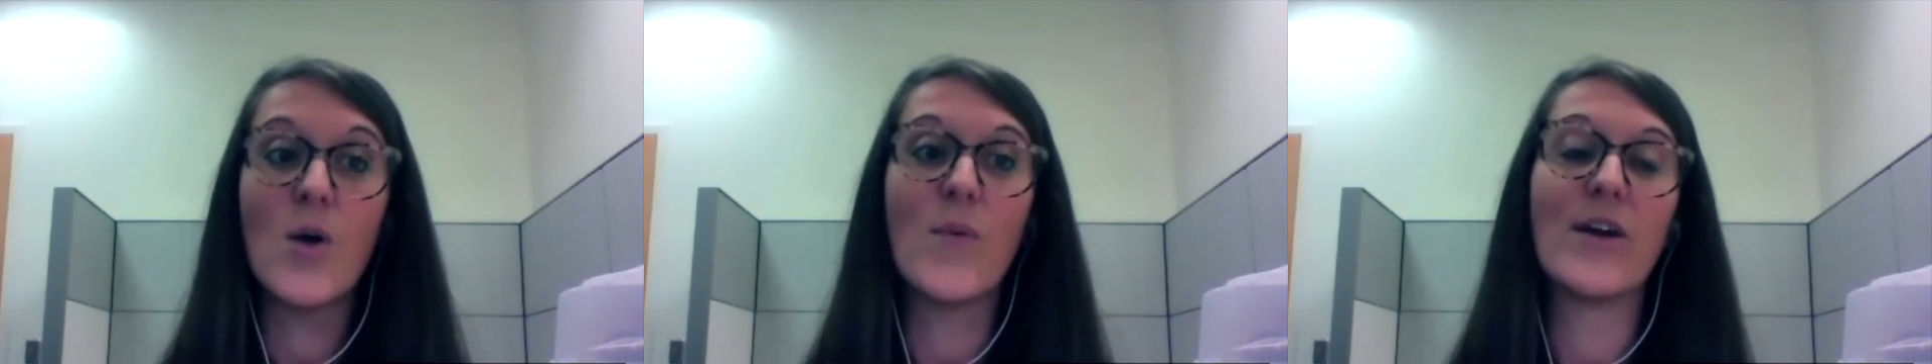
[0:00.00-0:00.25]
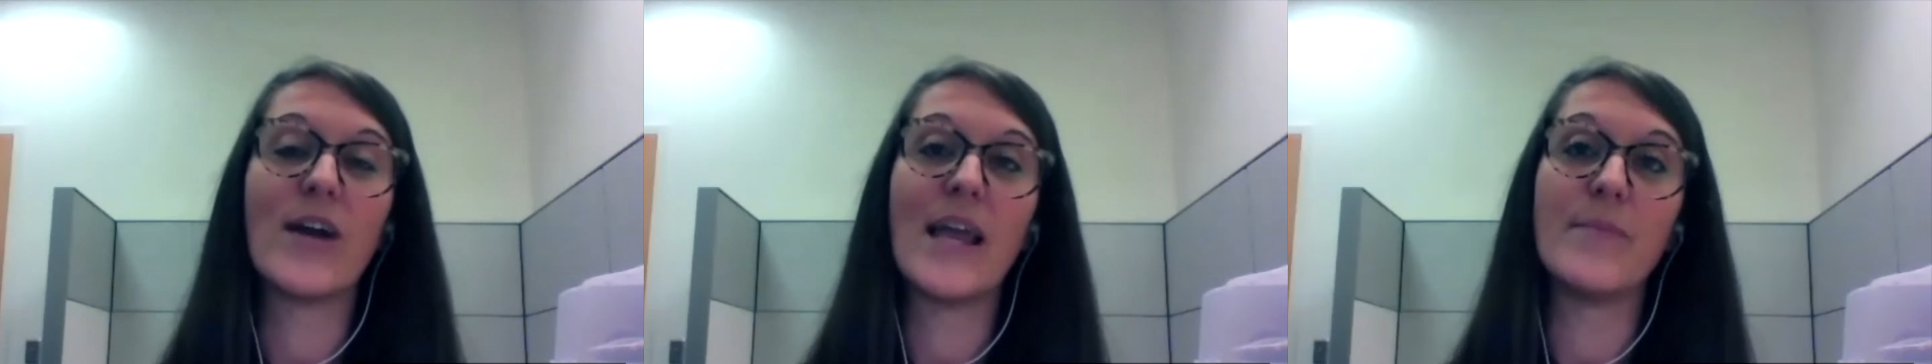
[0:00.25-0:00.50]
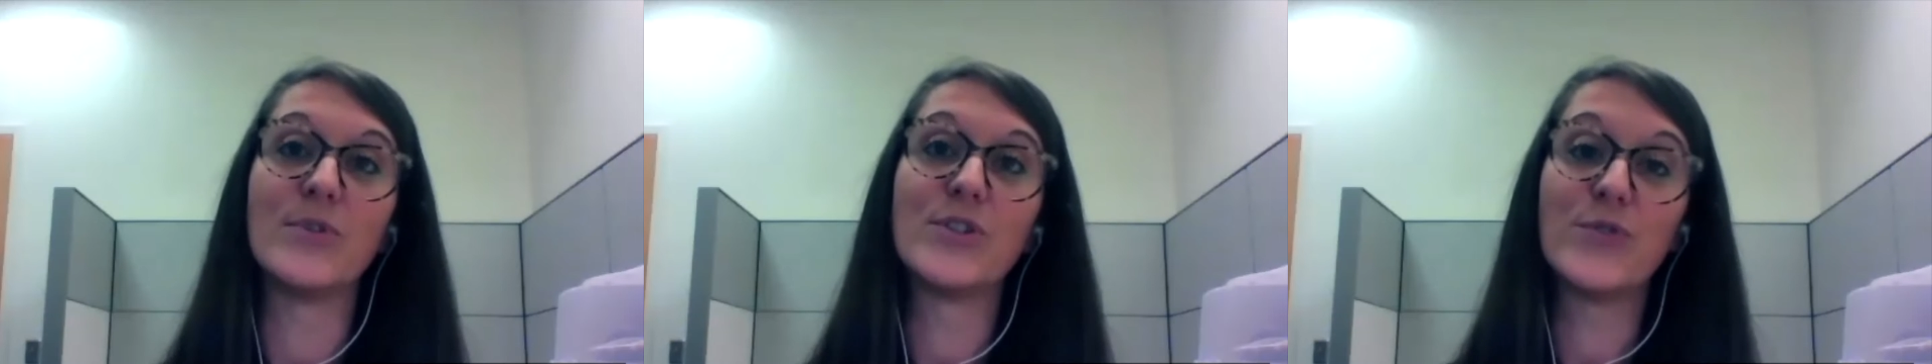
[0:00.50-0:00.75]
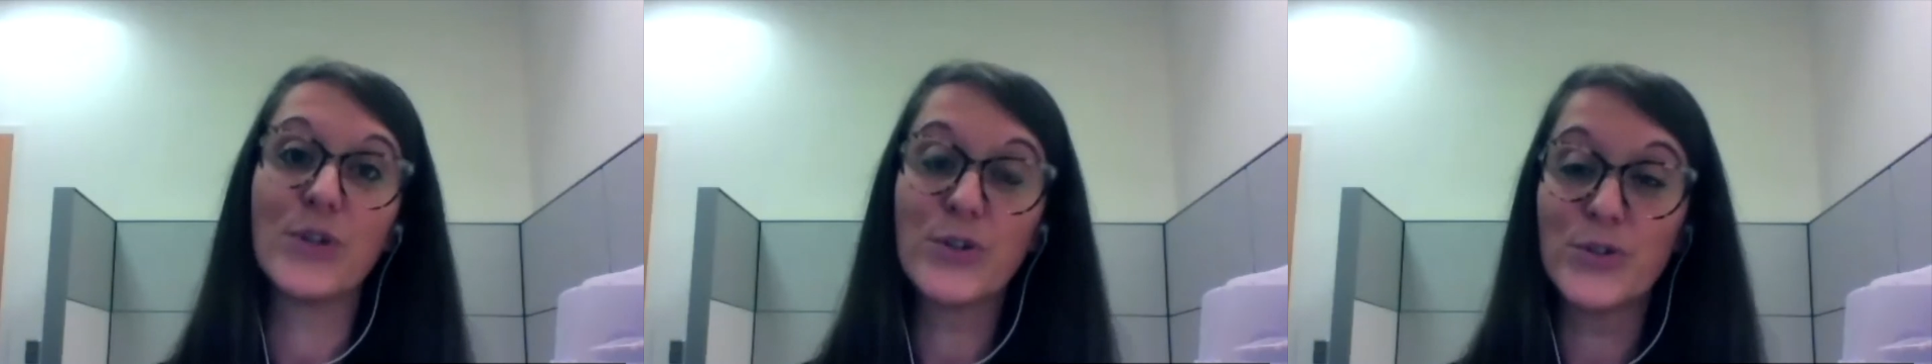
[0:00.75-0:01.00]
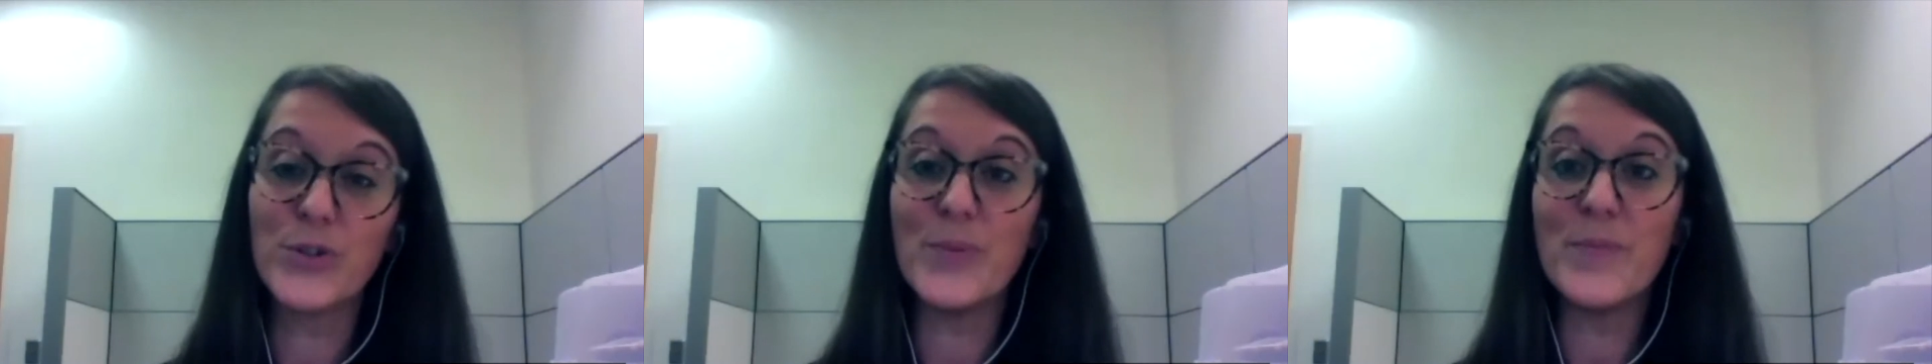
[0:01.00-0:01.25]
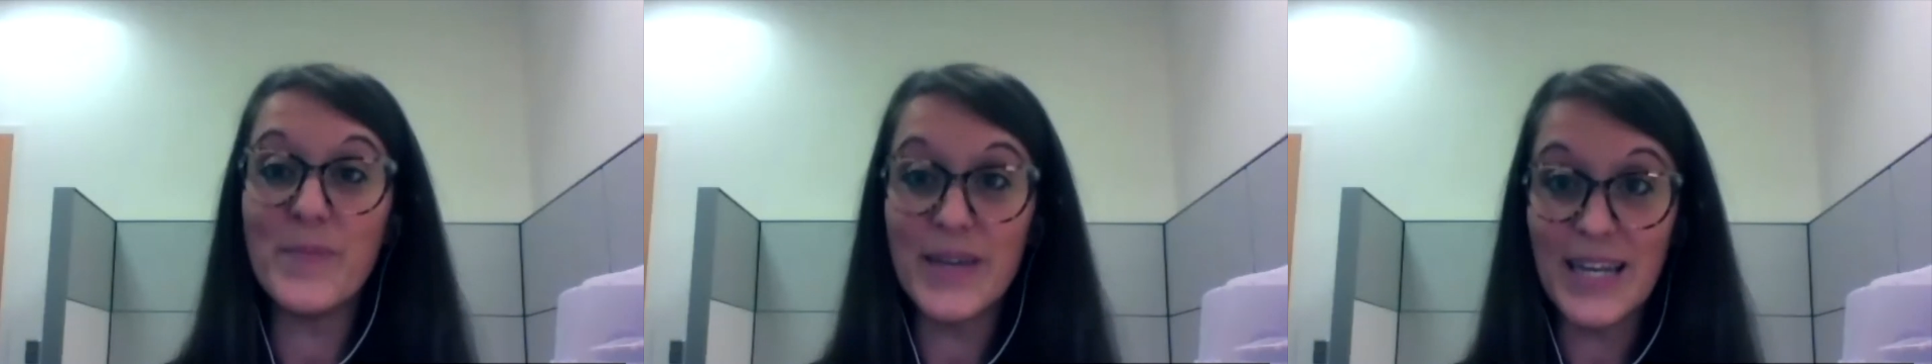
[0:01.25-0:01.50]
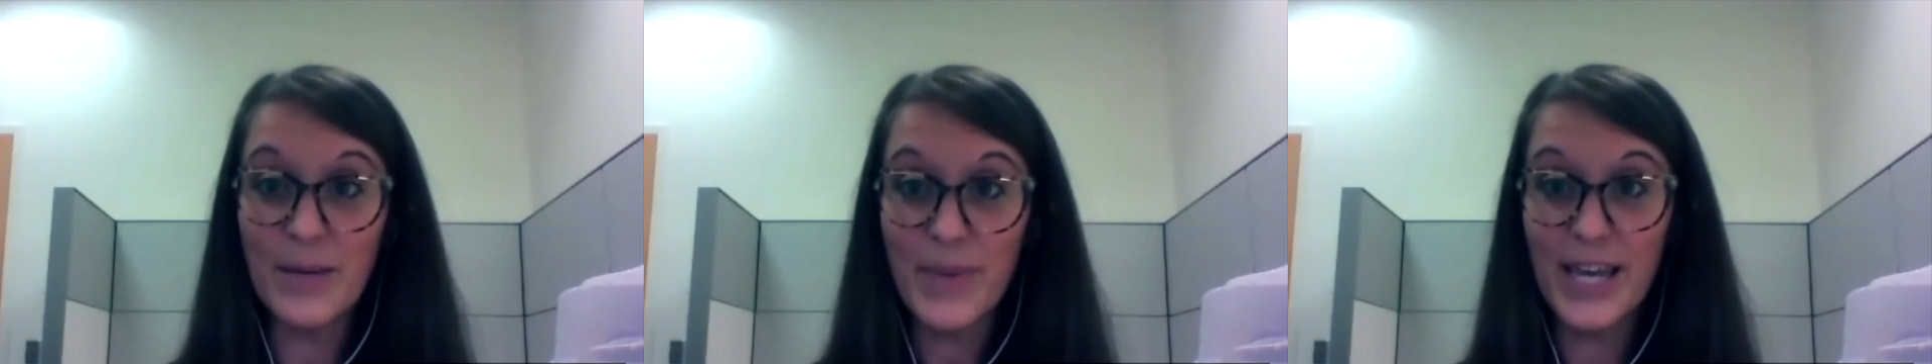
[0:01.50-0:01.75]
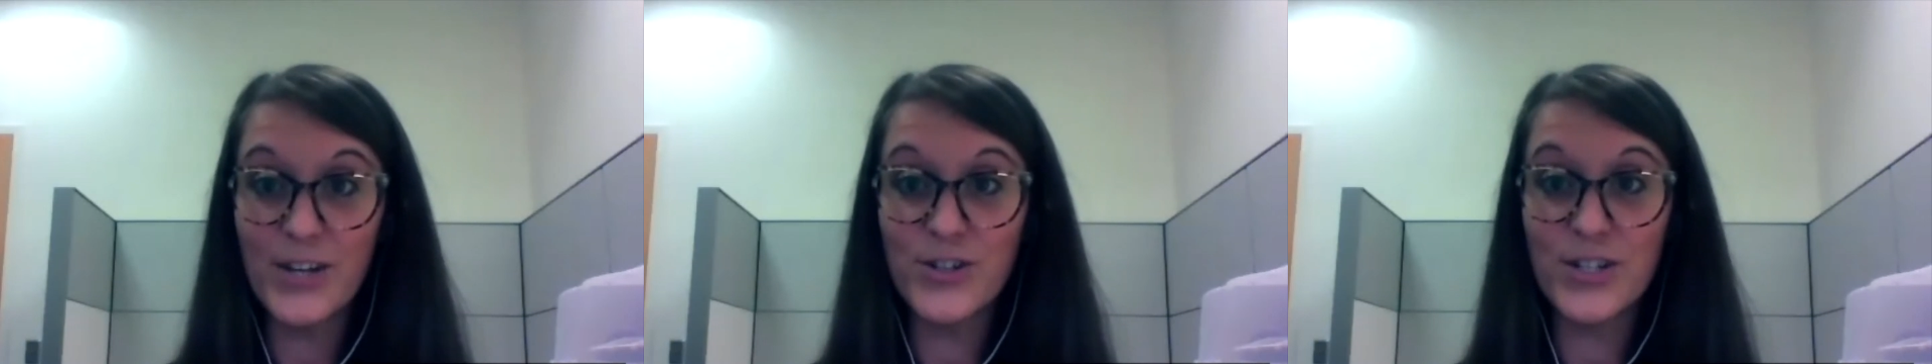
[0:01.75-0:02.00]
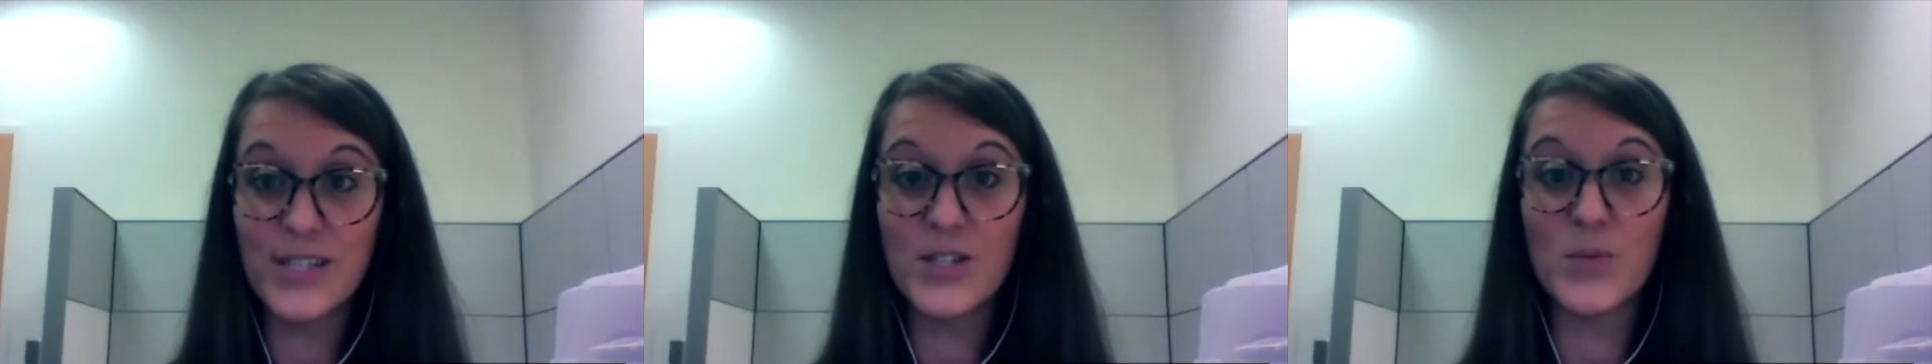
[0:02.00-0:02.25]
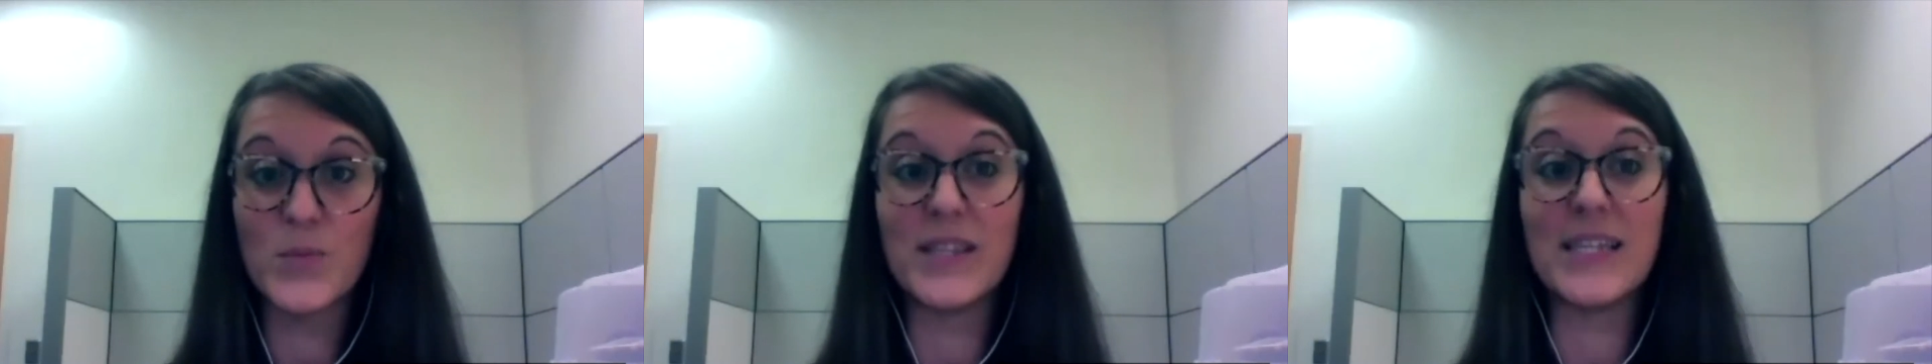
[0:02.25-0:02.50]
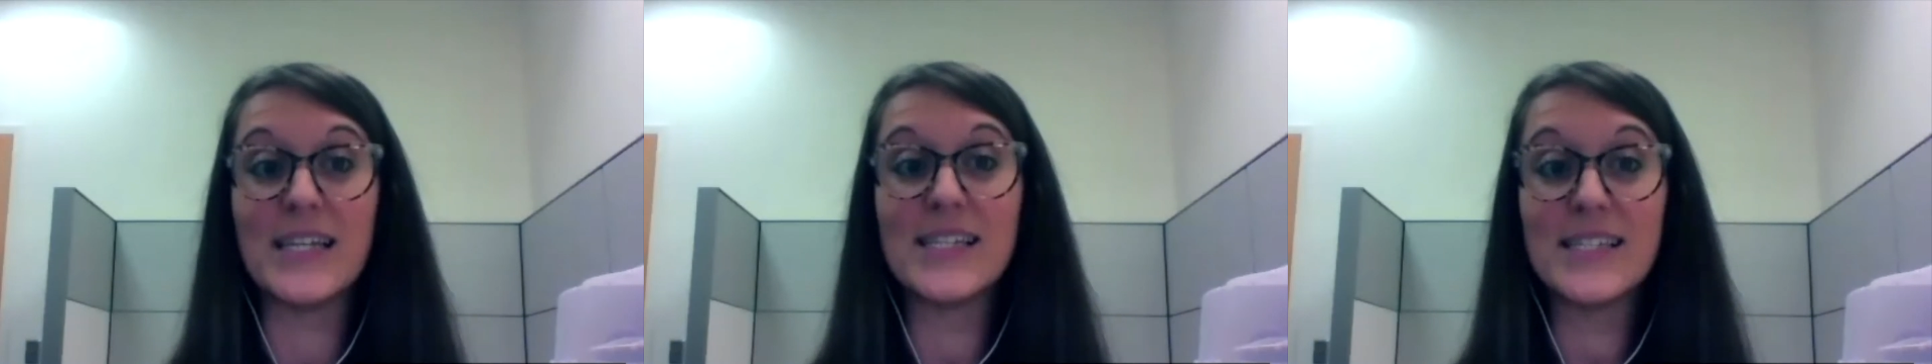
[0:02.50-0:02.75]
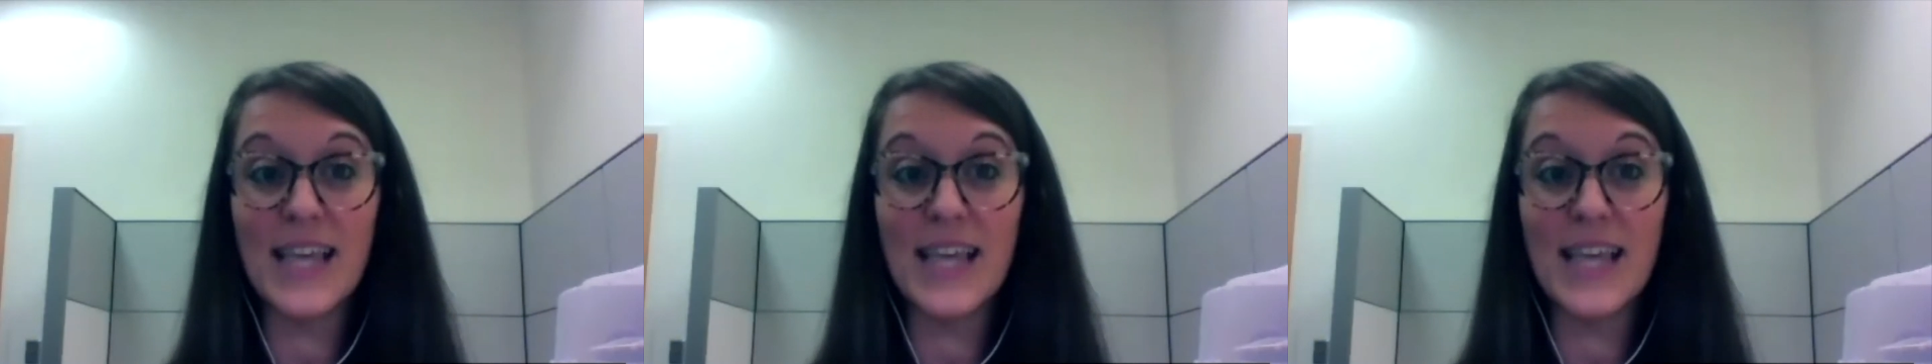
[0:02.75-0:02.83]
we are able to recruit many patients with the